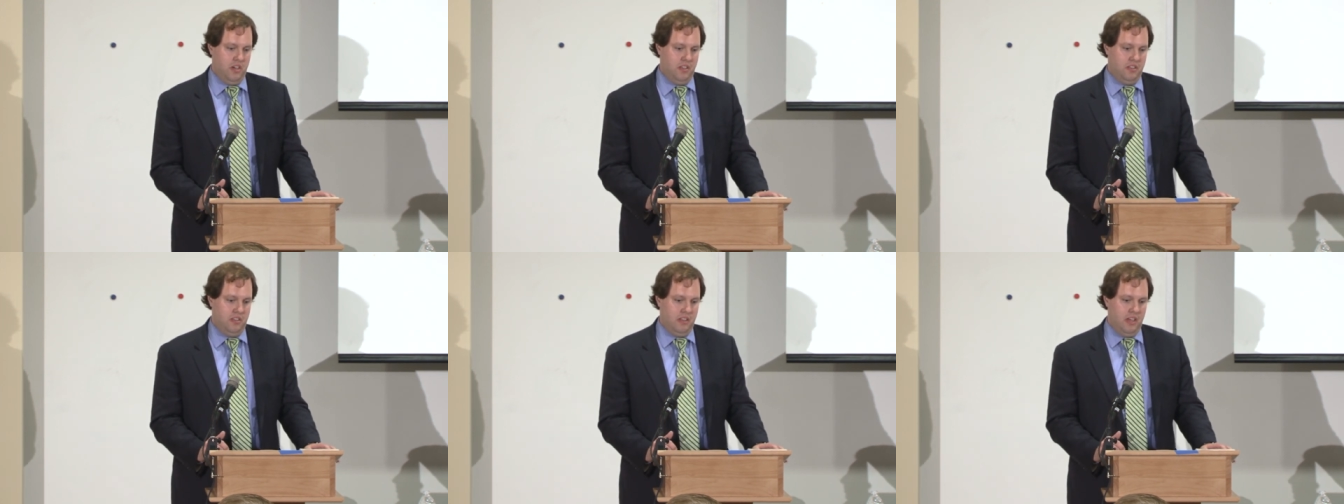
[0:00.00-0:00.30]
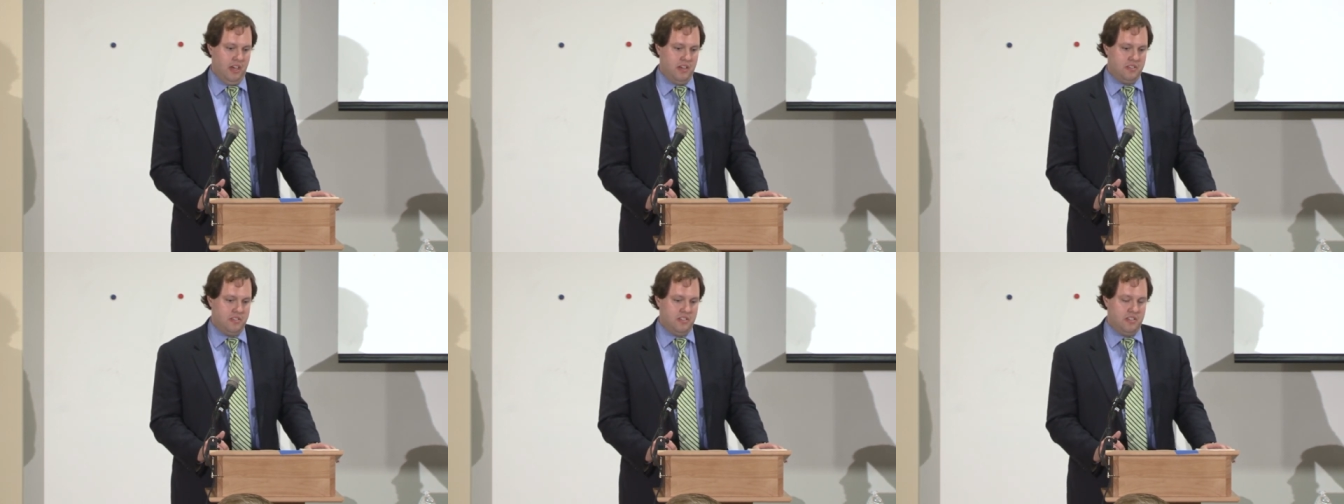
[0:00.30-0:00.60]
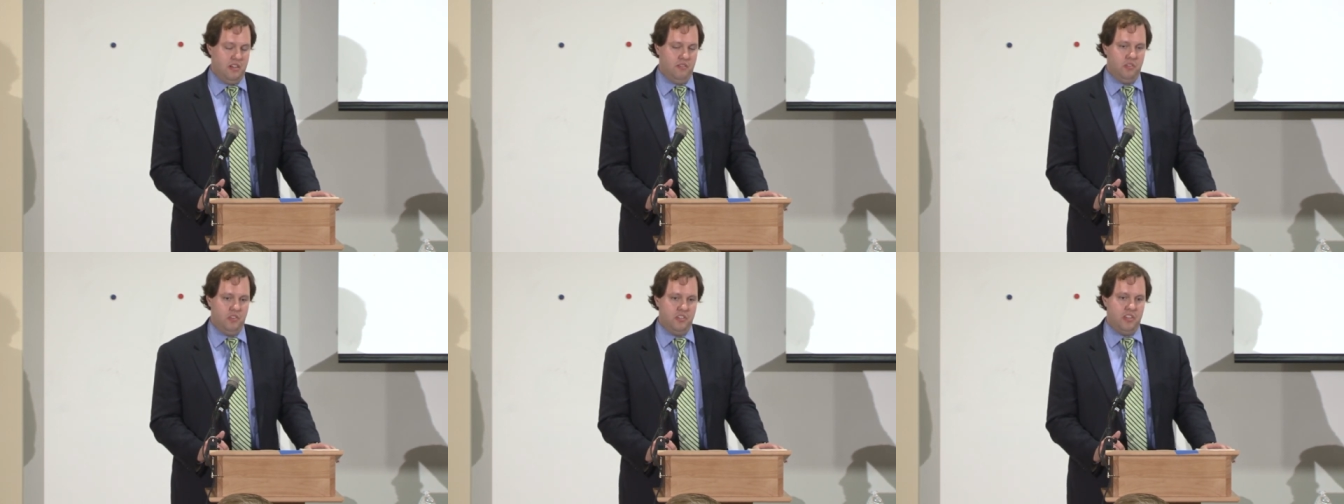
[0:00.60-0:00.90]
the
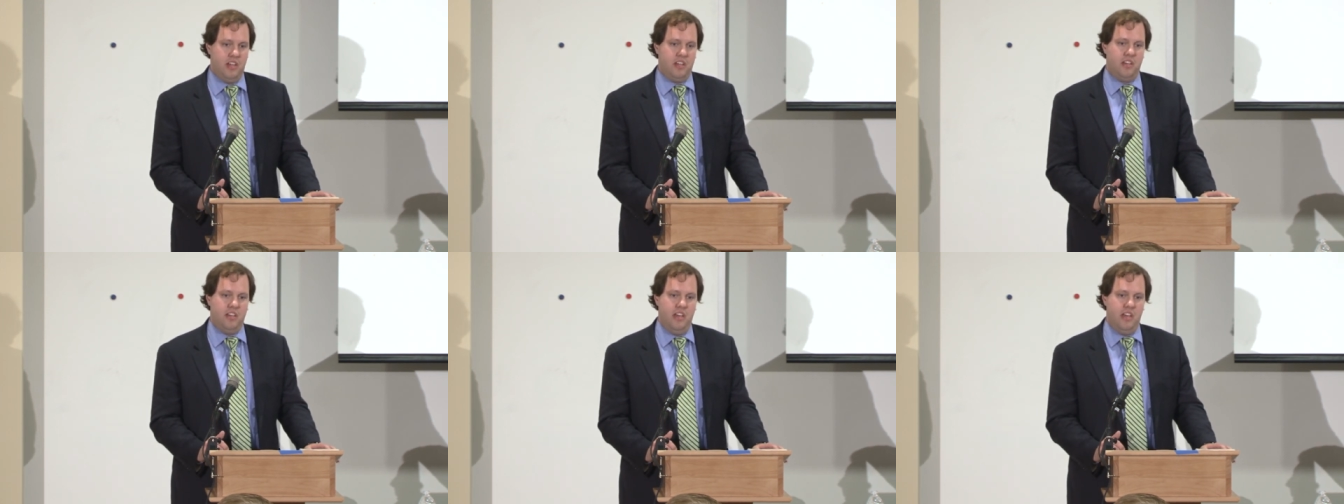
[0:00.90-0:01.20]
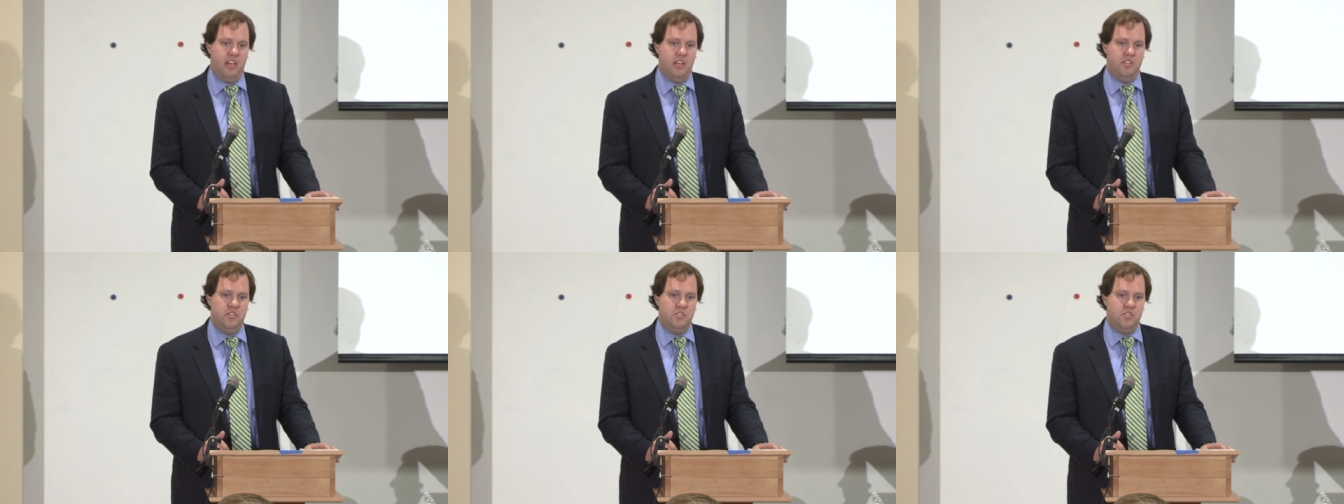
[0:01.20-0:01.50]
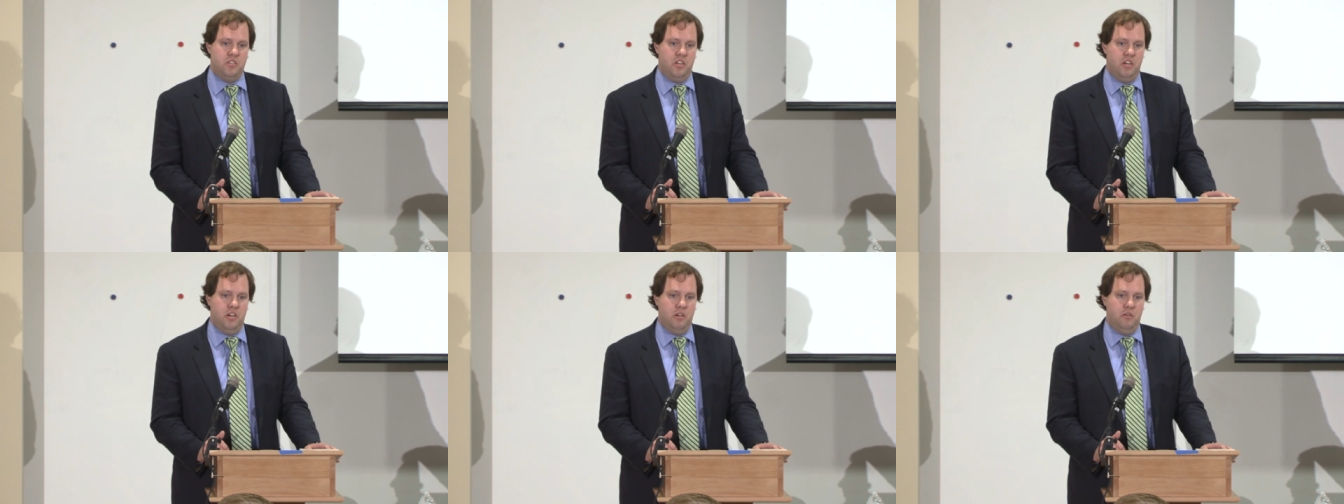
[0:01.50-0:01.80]
last several
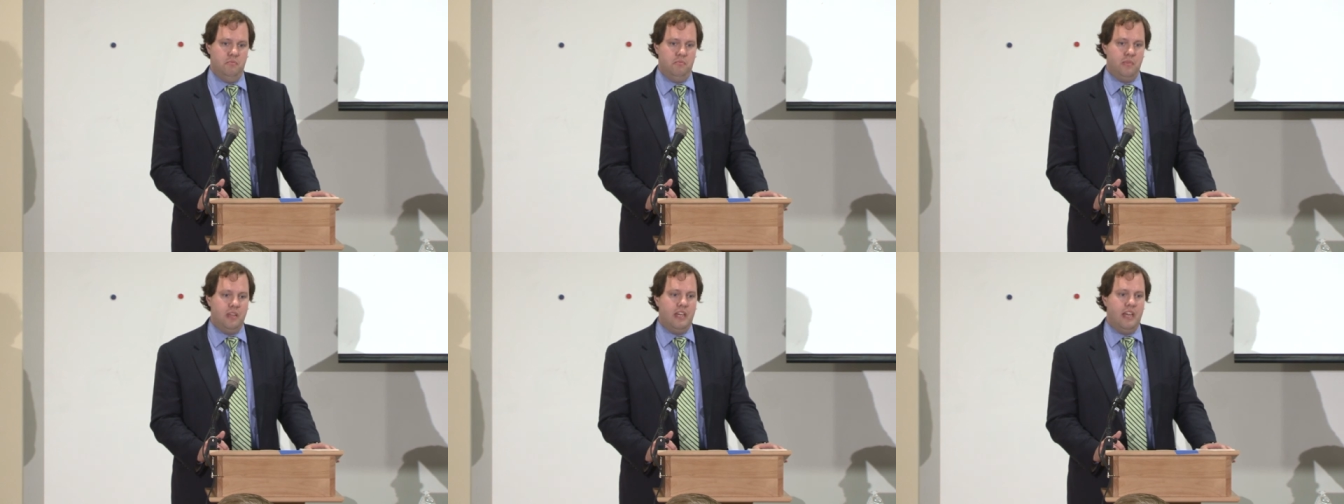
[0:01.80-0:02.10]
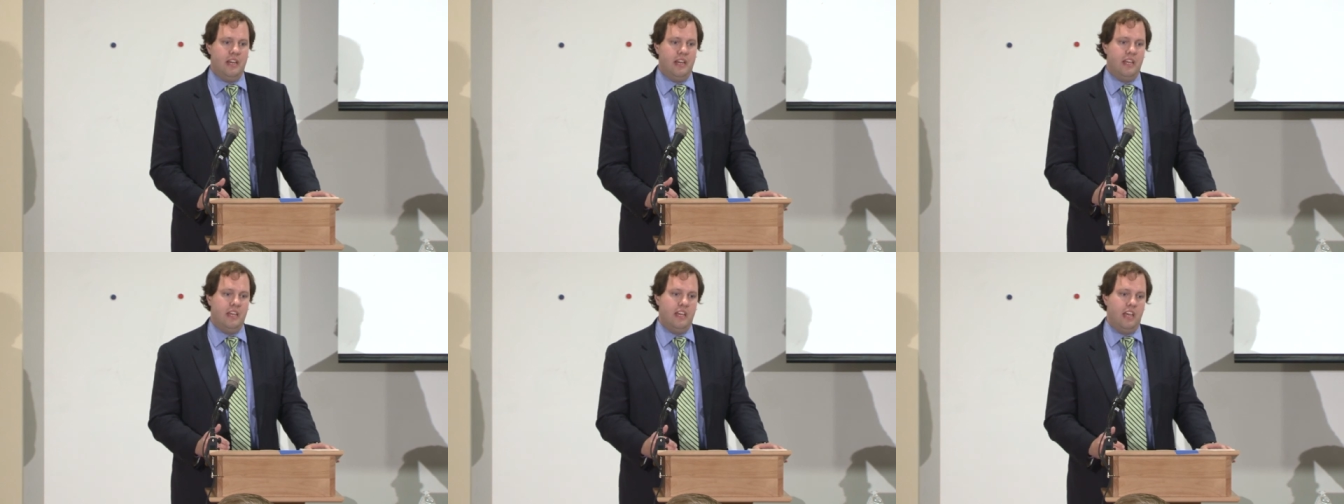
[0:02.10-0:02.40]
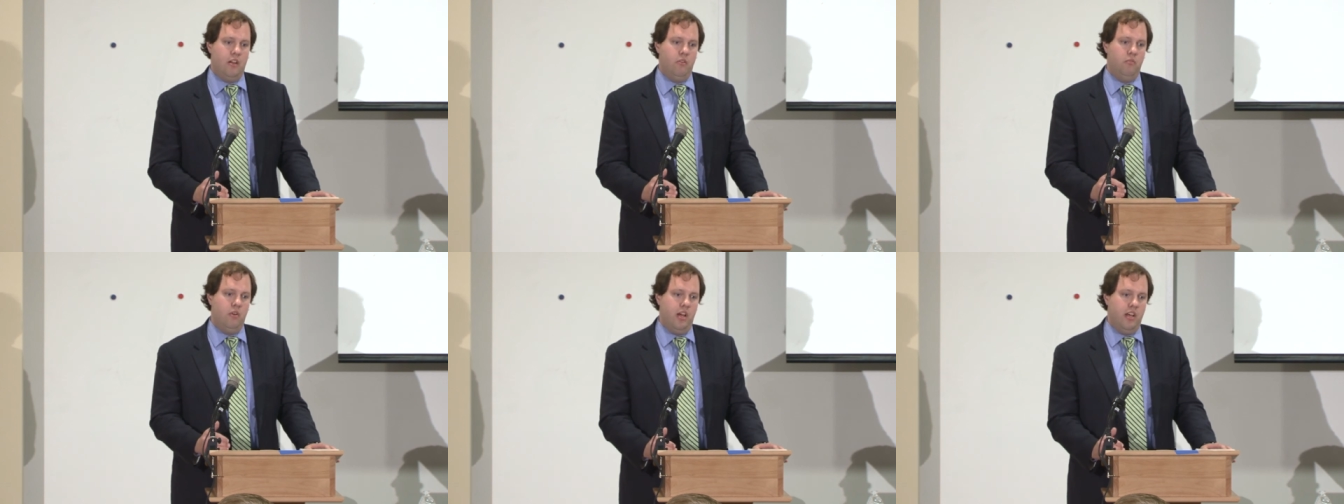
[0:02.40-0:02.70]
decades gaining
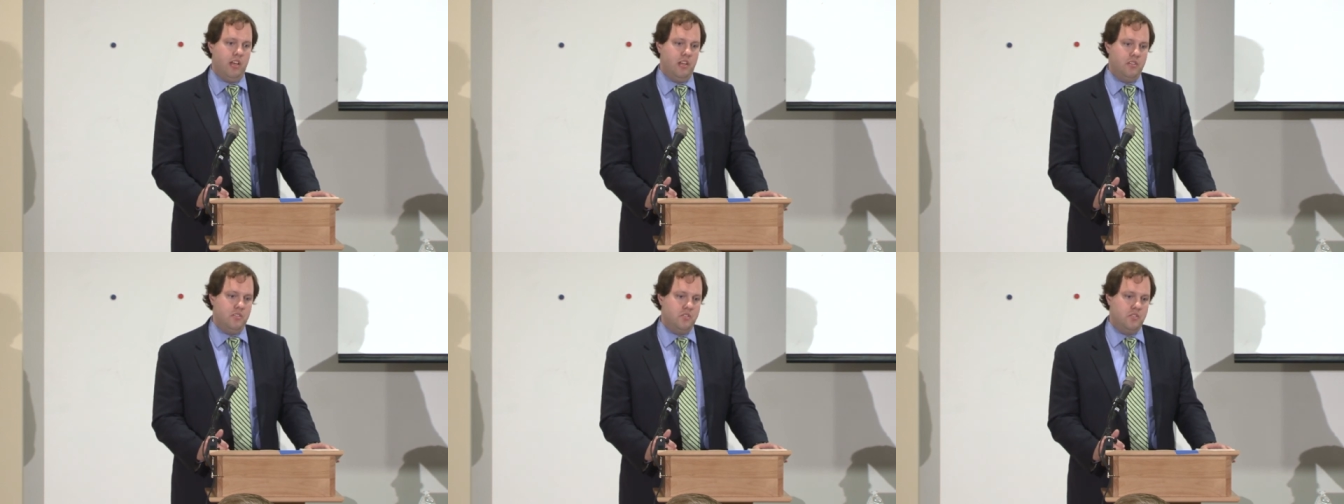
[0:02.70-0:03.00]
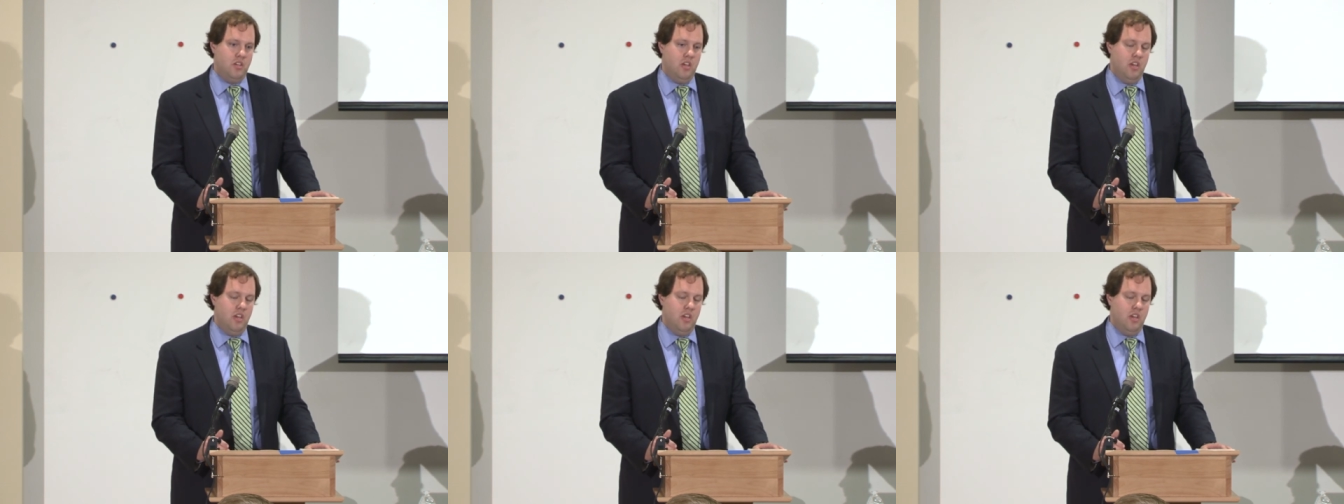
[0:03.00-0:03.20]
gay rights.